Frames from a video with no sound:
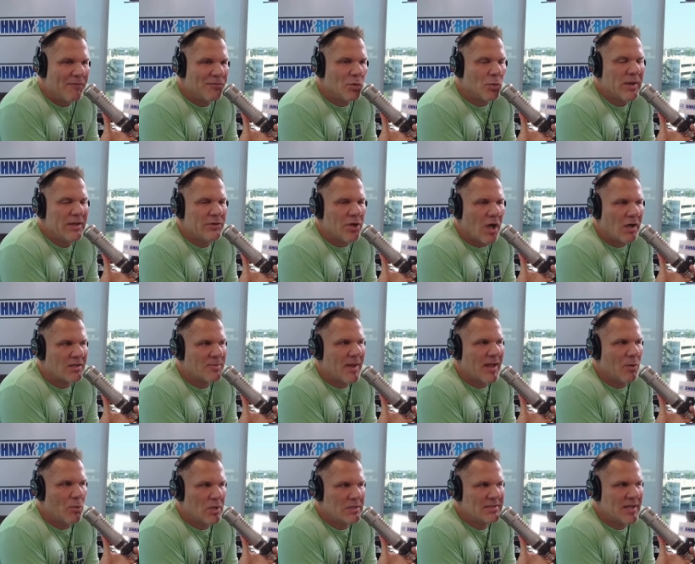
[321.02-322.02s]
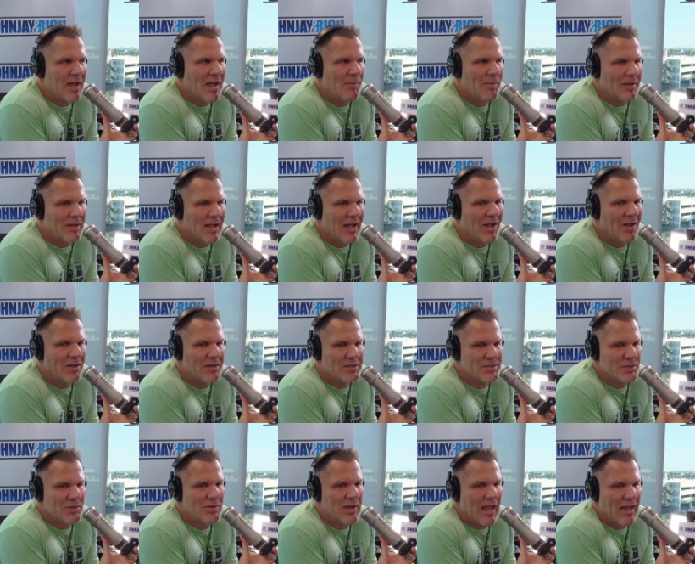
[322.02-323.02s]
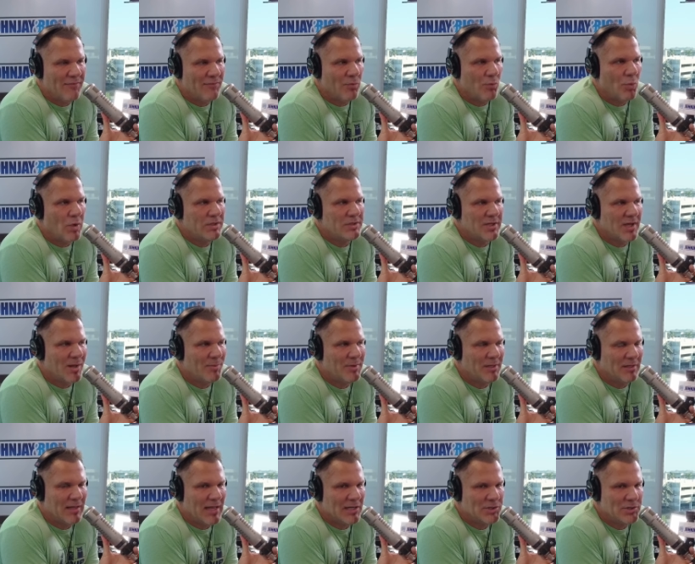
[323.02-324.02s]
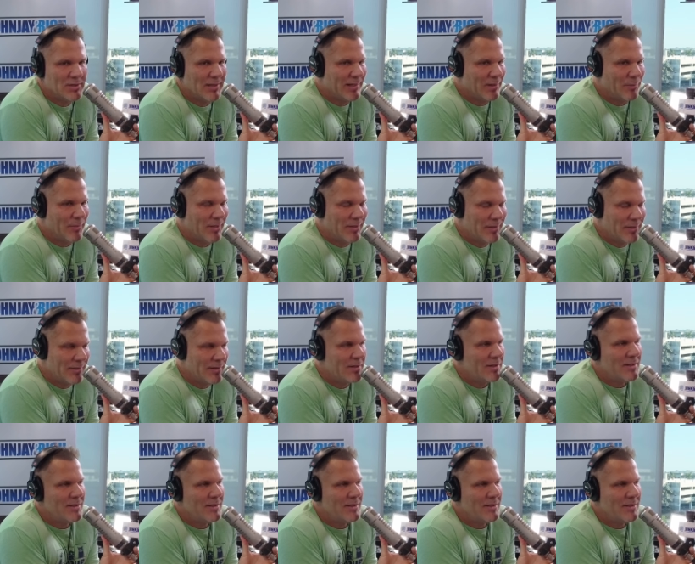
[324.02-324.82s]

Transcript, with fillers: after we talked about it one time, and Kyle, because you have one tub that lasts you like a month,